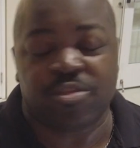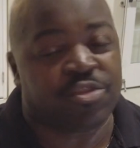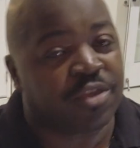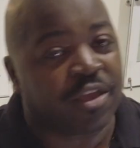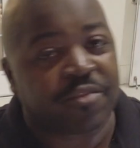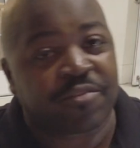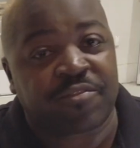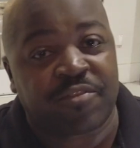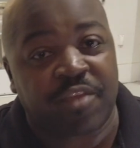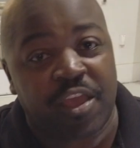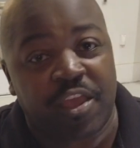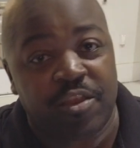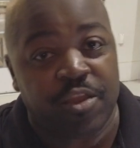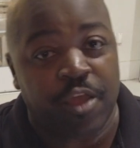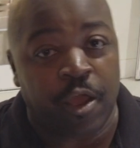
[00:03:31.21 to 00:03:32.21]
Just
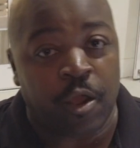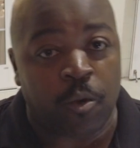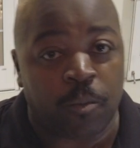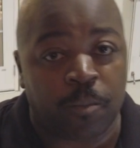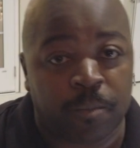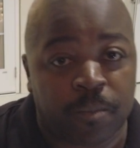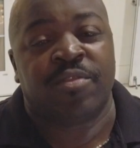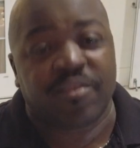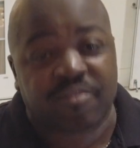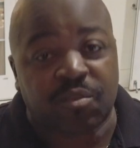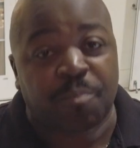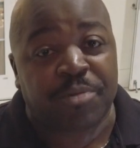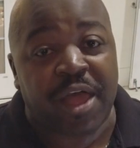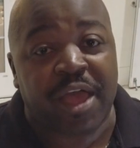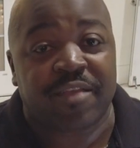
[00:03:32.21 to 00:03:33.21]
say no. This
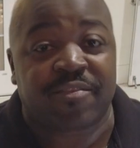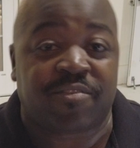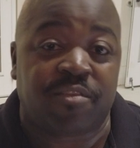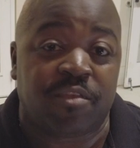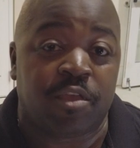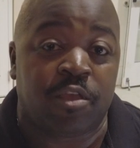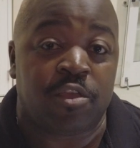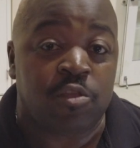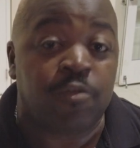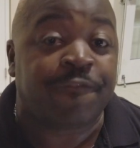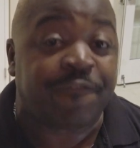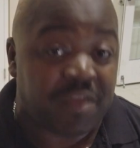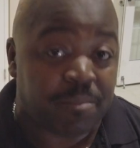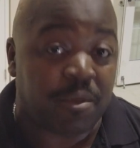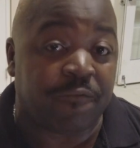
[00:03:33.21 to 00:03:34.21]
applies to you
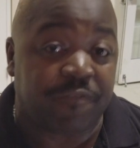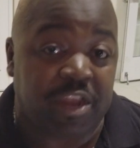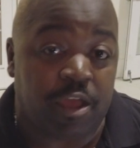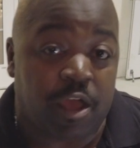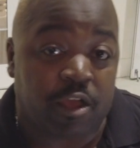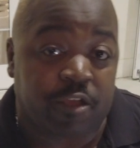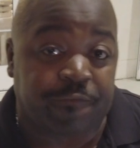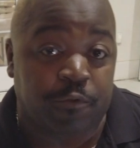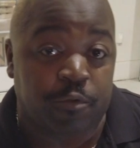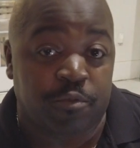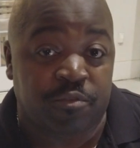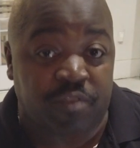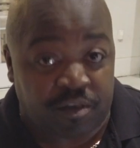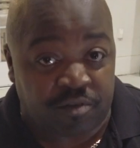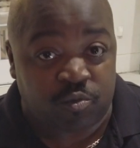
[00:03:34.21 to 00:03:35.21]
female
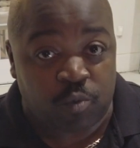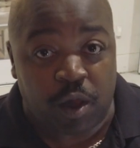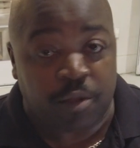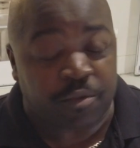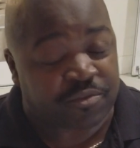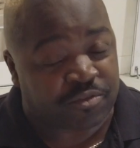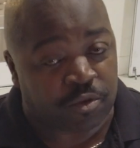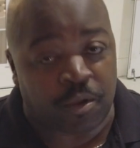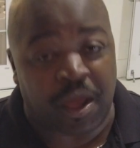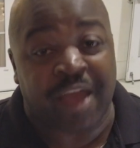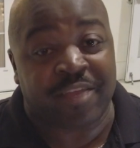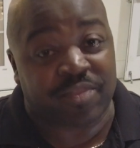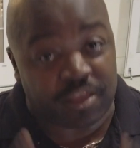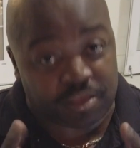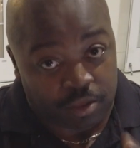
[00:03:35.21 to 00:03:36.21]
videographers as well, so I
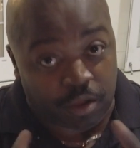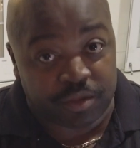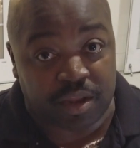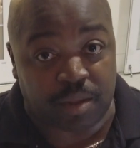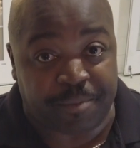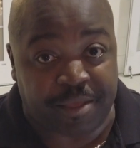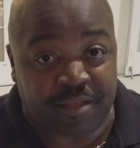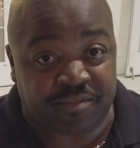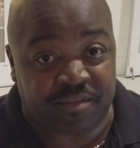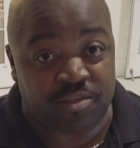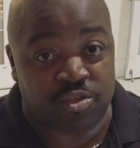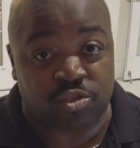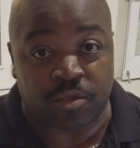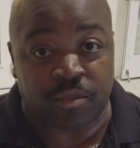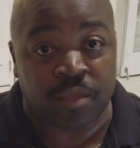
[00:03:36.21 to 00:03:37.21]
think y'all need to pay
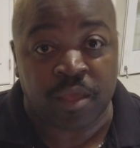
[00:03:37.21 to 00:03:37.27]
attention.